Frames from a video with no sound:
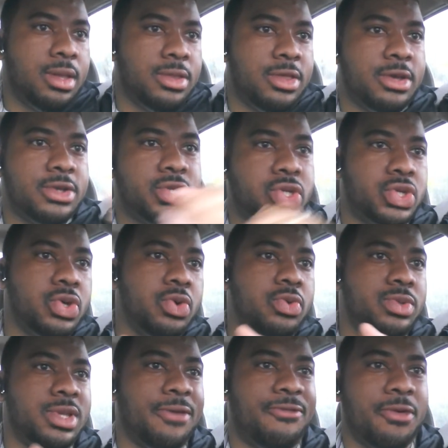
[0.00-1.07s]
there's
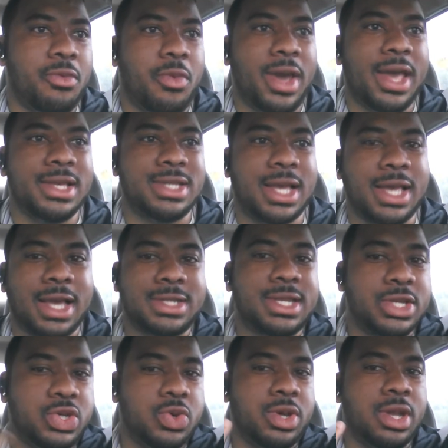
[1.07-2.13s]
two different ways, I guess,
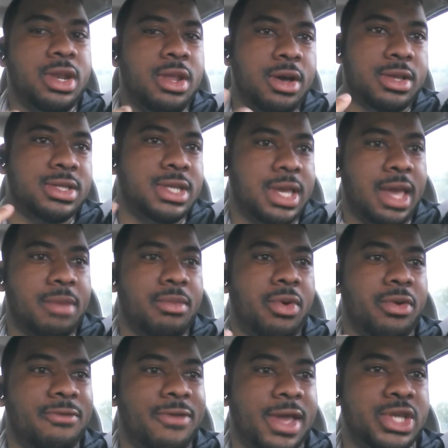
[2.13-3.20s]
that you can look to get
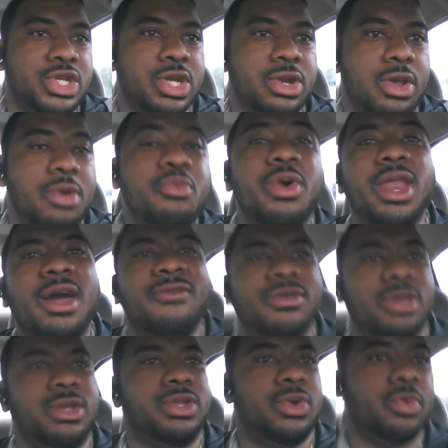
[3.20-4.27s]
motivation in whatever
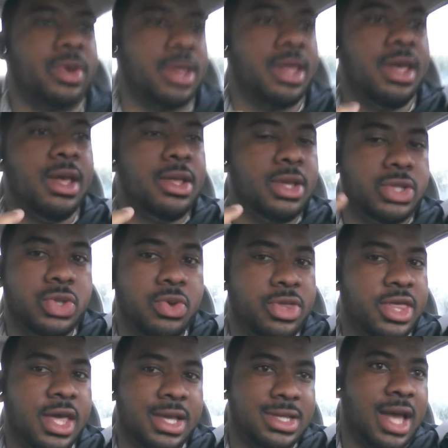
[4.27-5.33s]
you're doing. The two
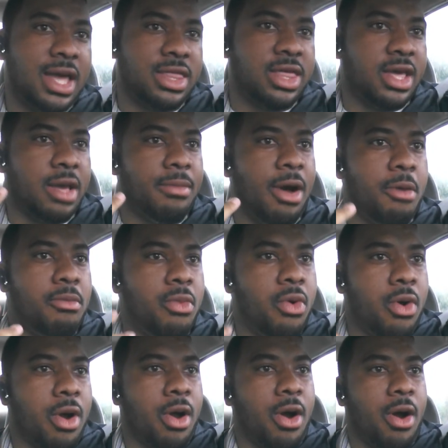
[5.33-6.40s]
things I think about
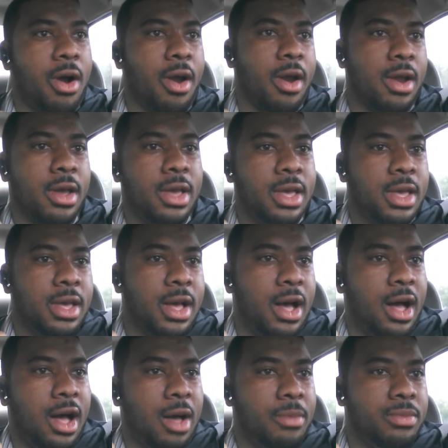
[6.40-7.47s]
more are,
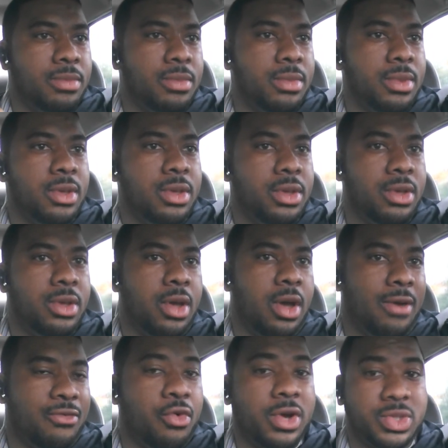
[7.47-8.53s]
um,
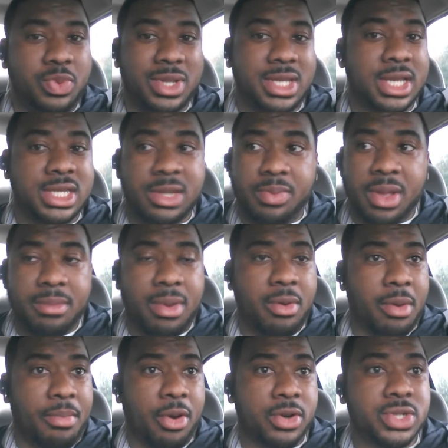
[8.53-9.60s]
of course, with discipline, but
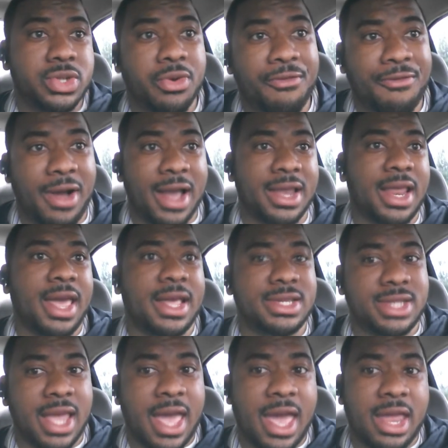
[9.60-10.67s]
with personal
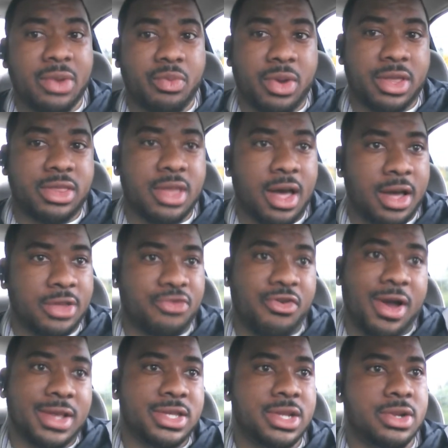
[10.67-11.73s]
finance and with uh,
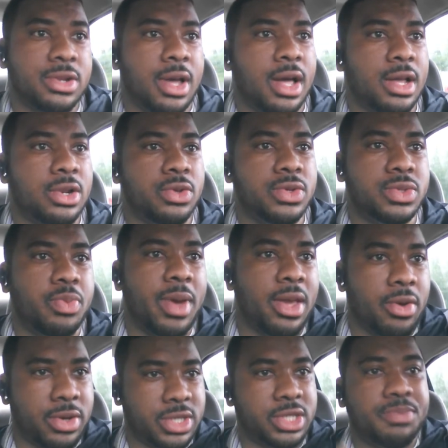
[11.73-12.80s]
trying to uh, lose weight
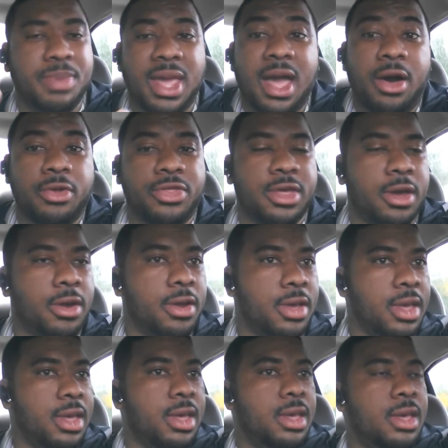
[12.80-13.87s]
or just be healthier.
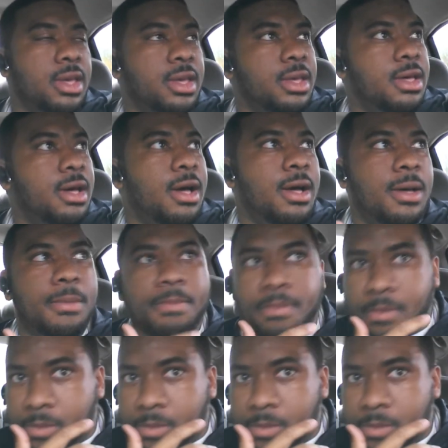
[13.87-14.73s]
Um,